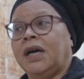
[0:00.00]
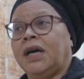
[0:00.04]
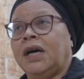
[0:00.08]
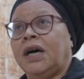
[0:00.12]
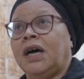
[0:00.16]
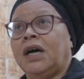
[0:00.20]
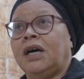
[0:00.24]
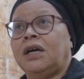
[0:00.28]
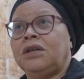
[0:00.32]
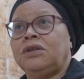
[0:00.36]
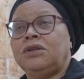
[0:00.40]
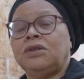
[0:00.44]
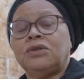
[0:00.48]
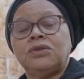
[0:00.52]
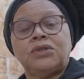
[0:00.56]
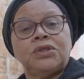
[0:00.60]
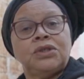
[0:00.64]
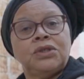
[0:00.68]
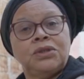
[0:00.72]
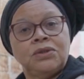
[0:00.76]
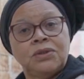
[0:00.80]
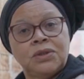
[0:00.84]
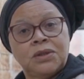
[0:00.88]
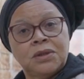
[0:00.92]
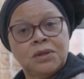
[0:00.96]
not to
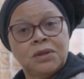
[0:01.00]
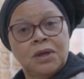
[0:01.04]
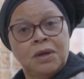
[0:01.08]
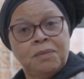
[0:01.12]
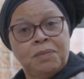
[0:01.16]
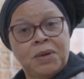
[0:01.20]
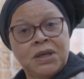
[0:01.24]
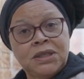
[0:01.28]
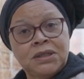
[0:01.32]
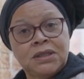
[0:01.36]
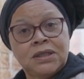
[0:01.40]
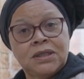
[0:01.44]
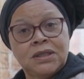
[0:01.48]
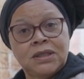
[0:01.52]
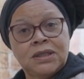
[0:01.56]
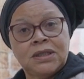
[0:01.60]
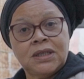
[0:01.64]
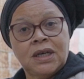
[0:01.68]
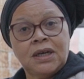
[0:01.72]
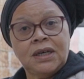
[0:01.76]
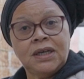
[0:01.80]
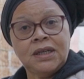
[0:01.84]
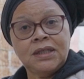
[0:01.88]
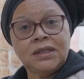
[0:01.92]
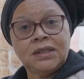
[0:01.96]
use
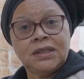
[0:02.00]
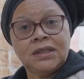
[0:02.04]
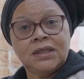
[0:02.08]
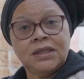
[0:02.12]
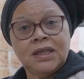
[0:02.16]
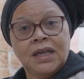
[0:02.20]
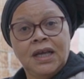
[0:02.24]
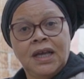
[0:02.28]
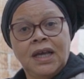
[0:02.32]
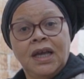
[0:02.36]
pesticides.